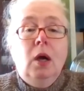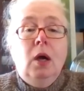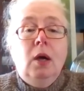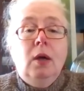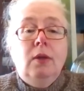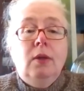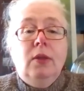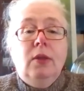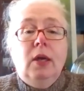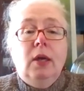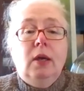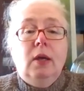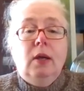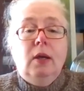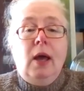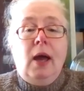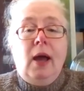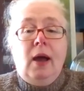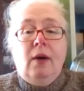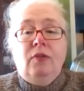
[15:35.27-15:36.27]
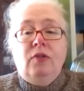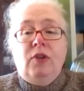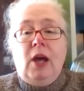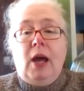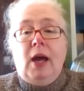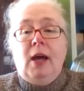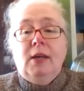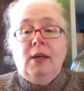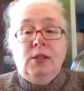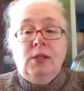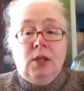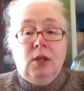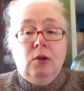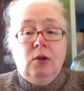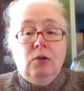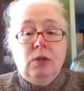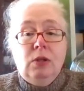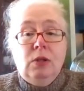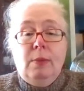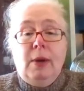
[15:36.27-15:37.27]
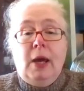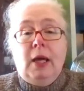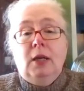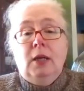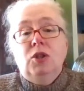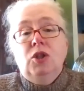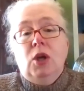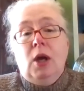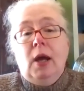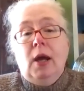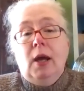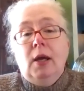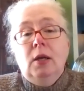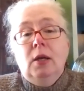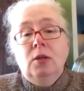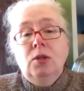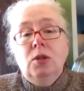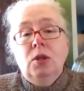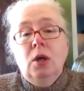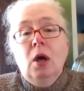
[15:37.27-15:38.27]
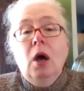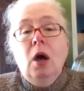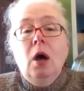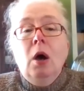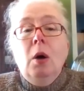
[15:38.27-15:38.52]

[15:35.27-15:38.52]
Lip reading: than have to ask you to make a change.